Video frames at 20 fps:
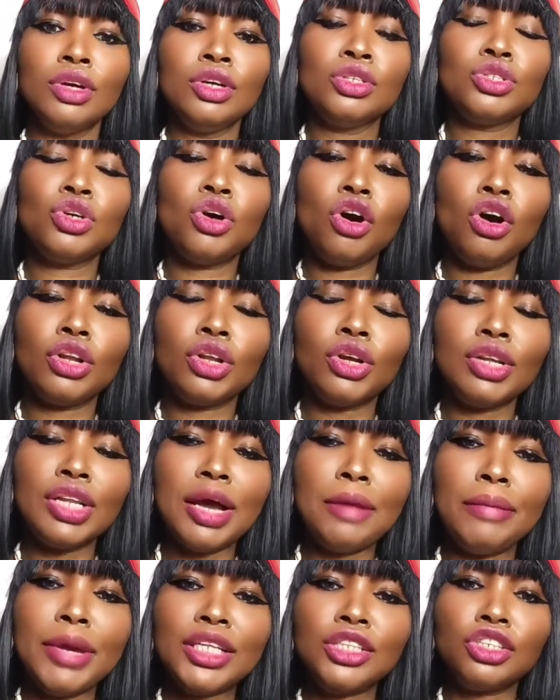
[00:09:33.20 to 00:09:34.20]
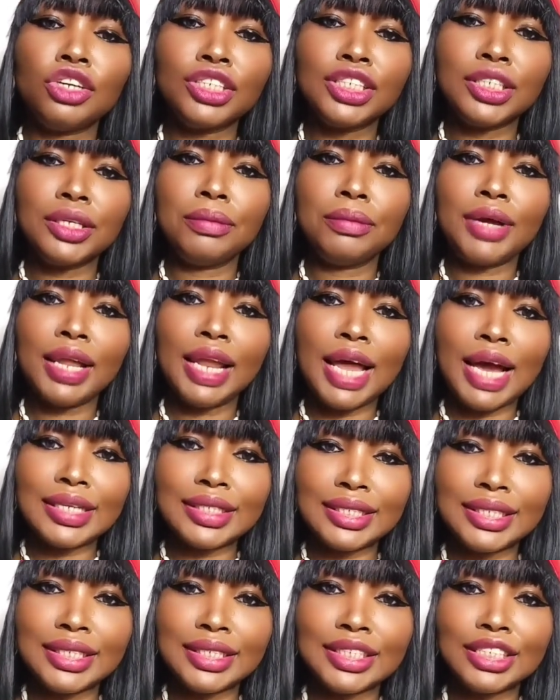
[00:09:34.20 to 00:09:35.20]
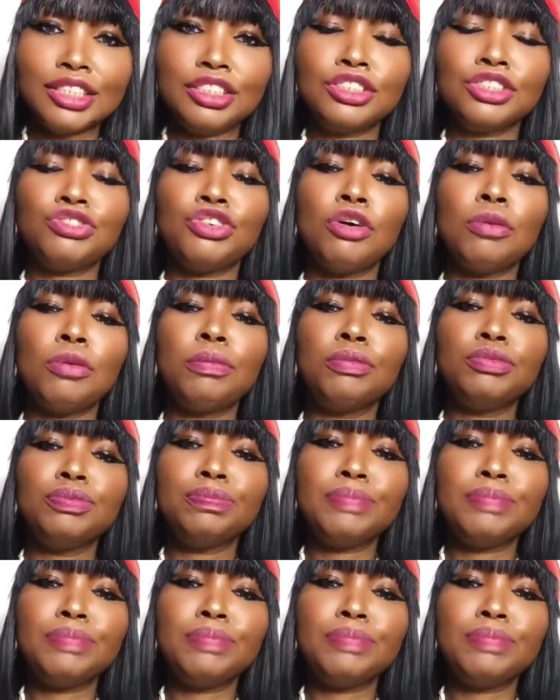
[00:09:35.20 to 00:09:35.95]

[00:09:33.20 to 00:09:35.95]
So another mentorship classes is for